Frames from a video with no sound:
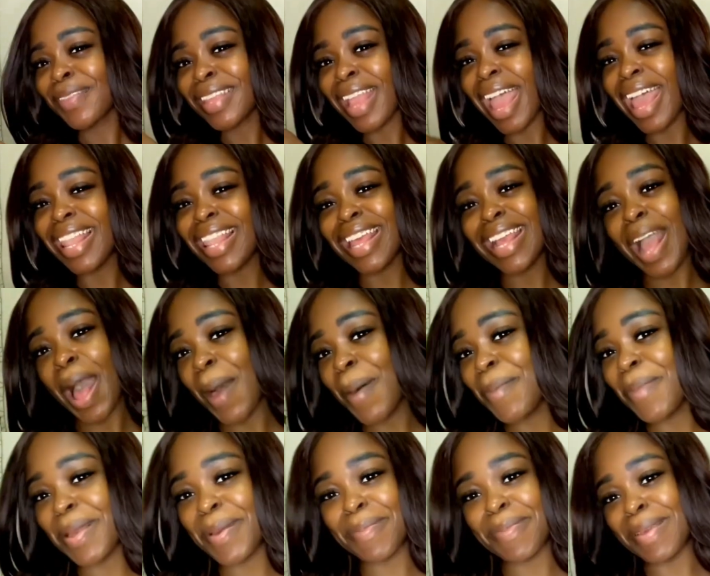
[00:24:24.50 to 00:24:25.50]
I like
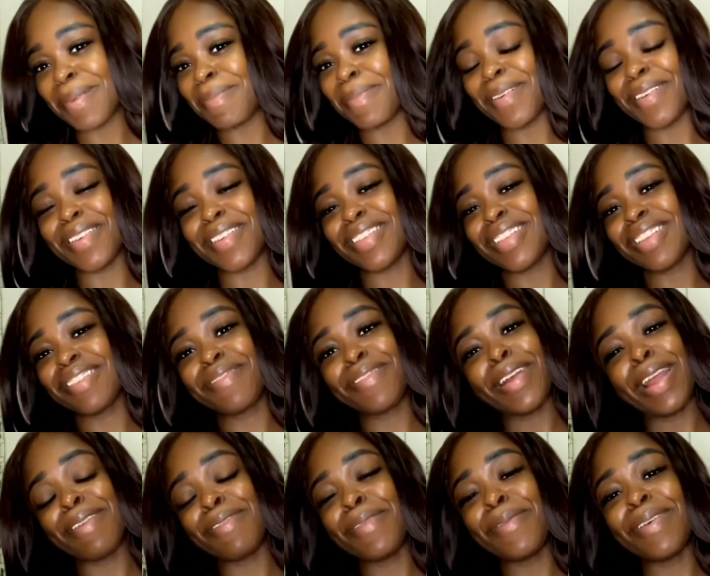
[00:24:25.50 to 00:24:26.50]
helping people. So for
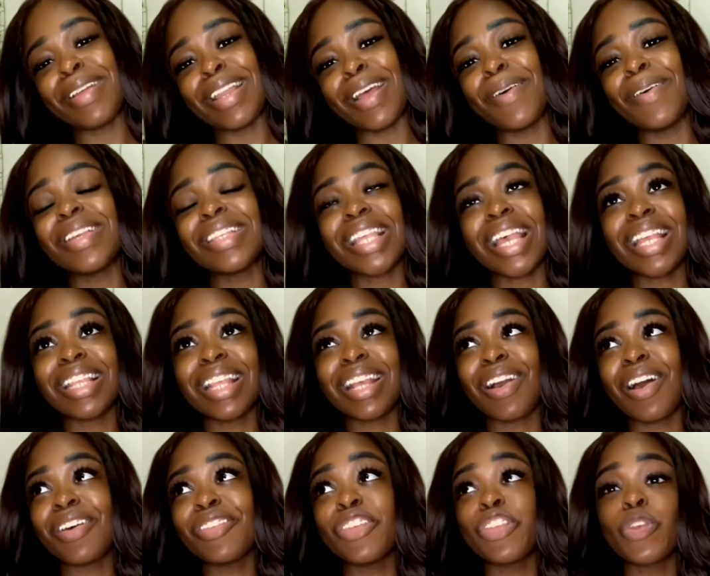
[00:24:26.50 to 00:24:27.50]
everyone that always has like
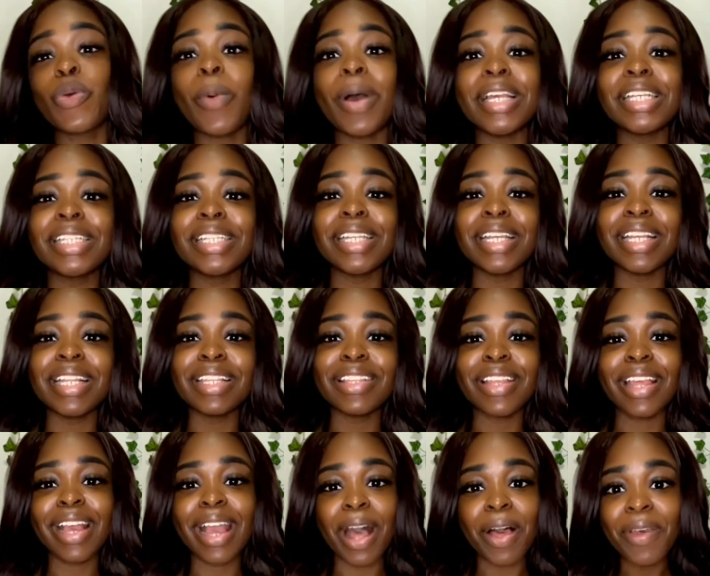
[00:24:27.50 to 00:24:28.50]
all these questions,
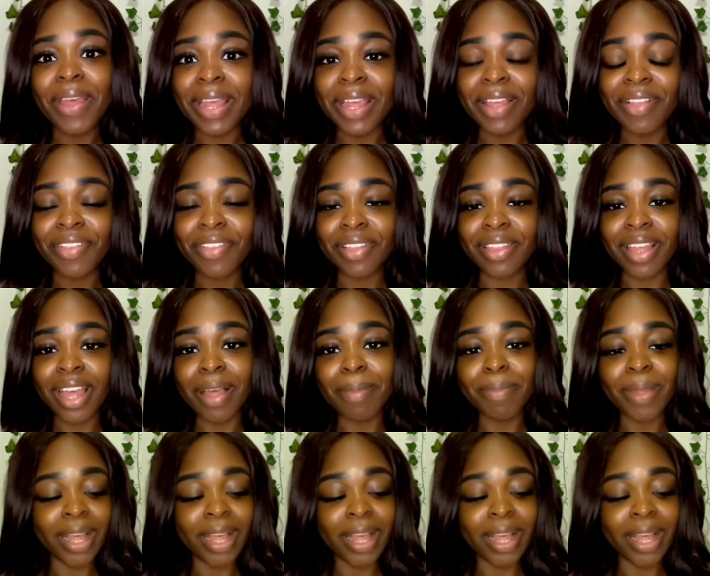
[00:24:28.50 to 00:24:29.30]
like, I'll answer them.